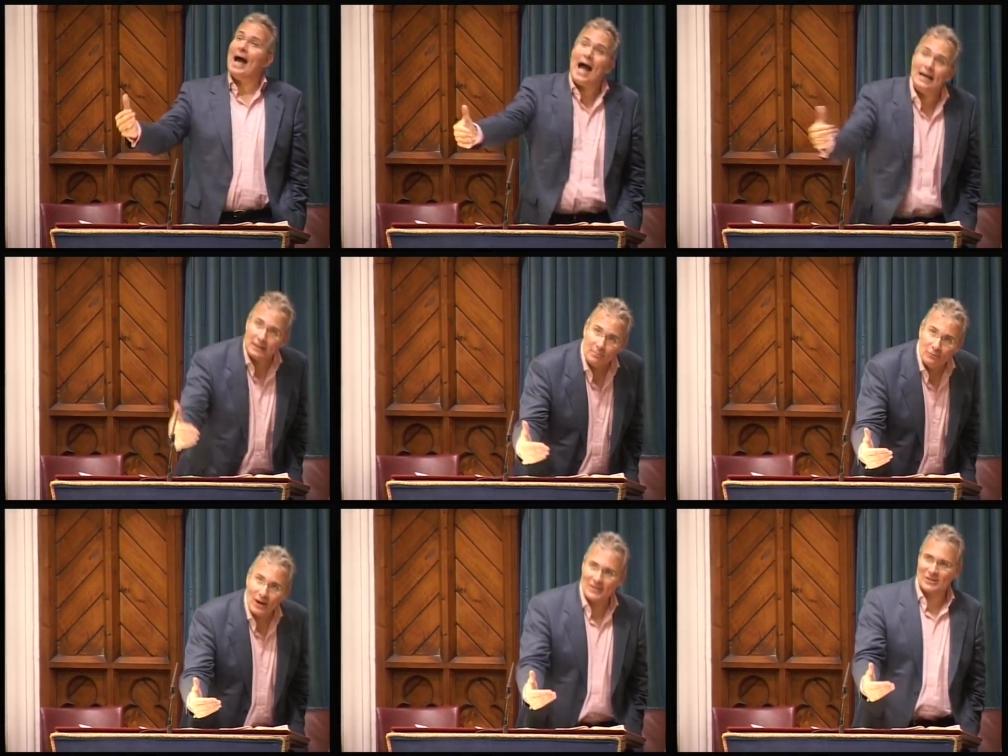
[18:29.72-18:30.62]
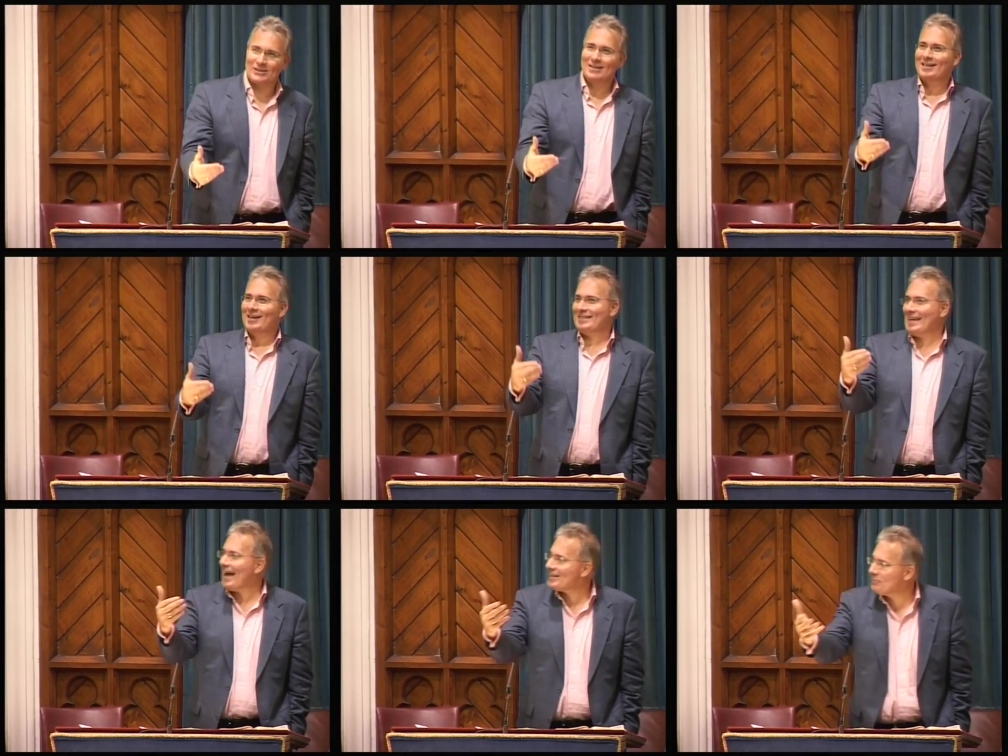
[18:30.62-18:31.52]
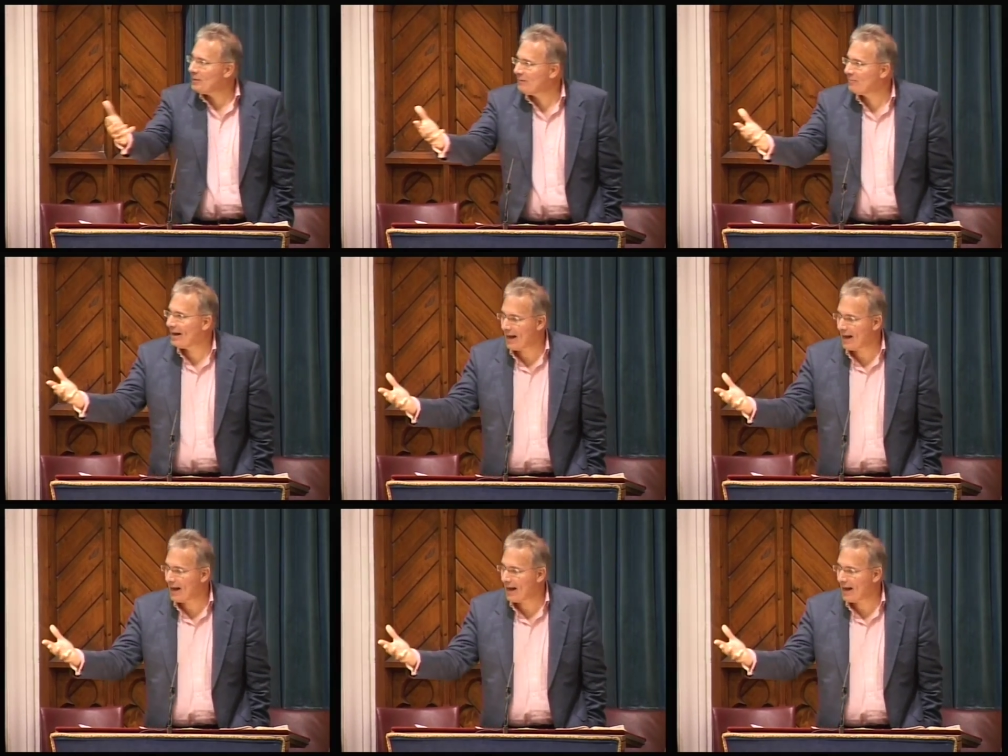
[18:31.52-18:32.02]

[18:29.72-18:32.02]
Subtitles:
and embraced, as it has been by